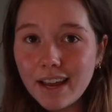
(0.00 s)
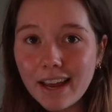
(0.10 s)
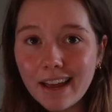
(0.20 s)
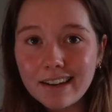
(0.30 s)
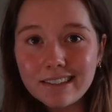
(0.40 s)

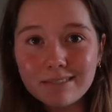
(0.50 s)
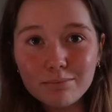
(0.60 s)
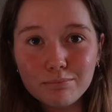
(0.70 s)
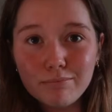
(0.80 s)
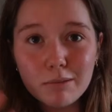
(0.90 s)
and
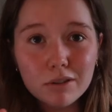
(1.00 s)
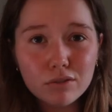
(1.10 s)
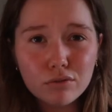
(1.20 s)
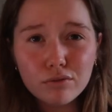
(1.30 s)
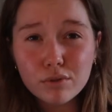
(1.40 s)
maybe a
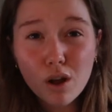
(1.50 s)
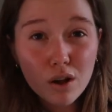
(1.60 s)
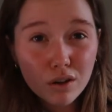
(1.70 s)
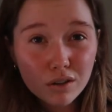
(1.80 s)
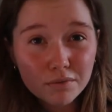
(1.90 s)
little
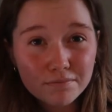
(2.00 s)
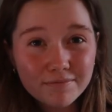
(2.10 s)
vlog.